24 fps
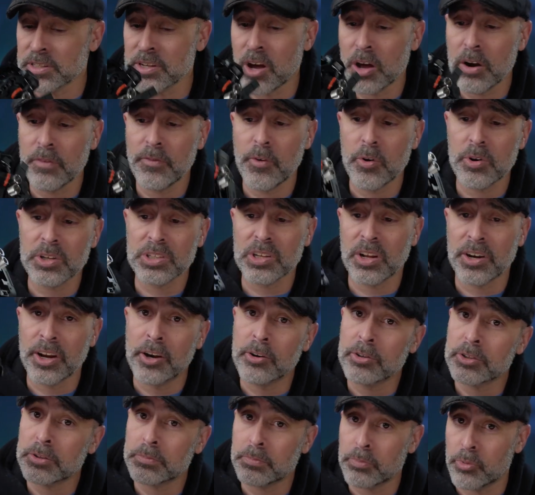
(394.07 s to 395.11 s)
The autofocus on
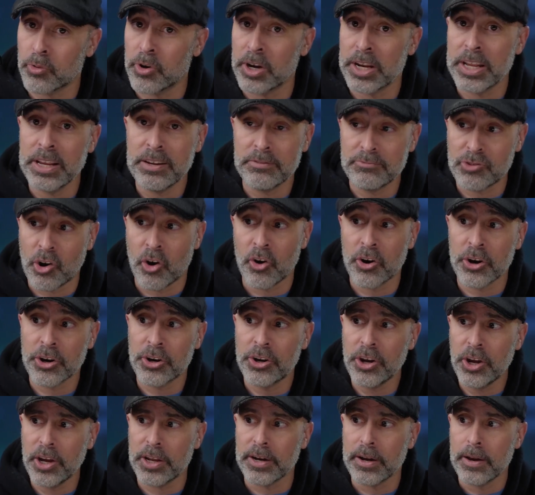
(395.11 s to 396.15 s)
here is pretty darn
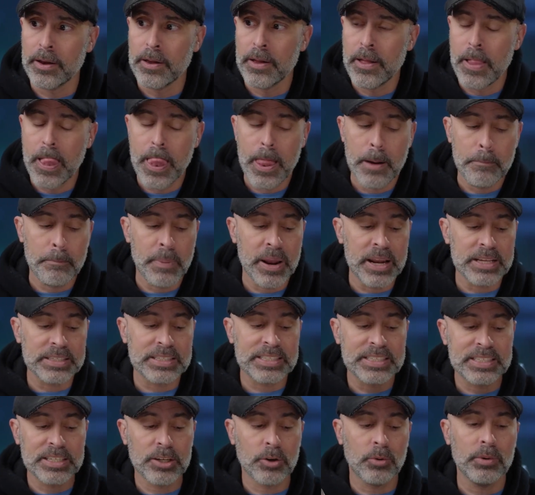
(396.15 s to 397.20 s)
good, but it
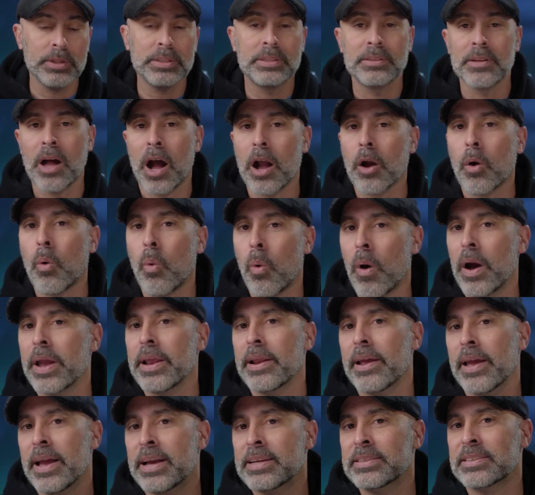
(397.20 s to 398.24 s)
still is not
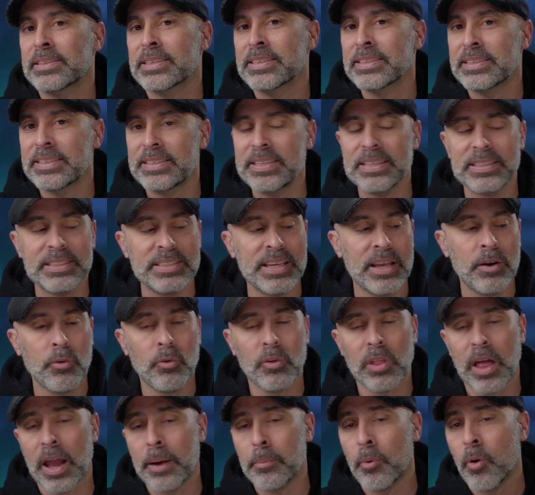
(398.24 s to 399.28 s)
quite as consistent and
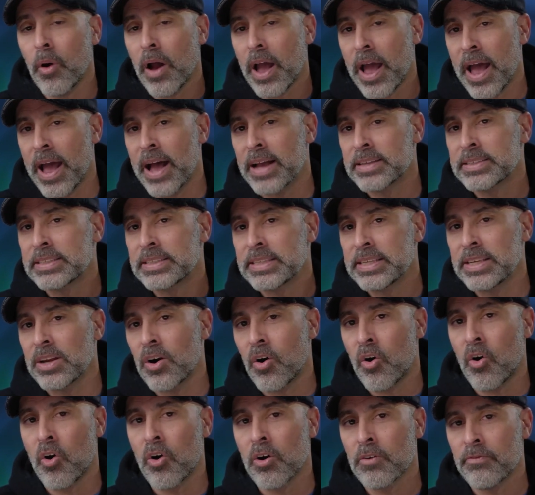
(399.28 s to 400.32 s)
reliable as the
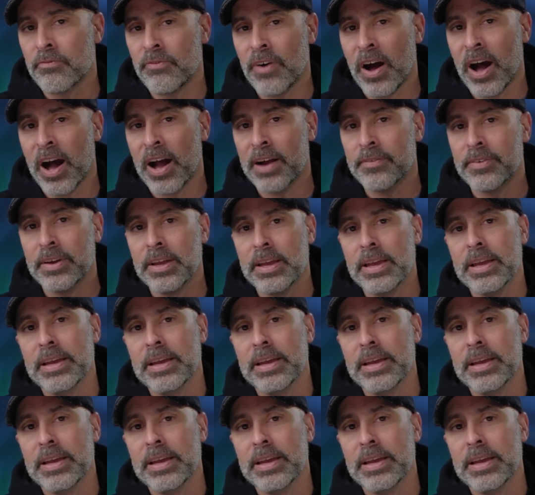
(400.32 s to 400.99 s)
R five.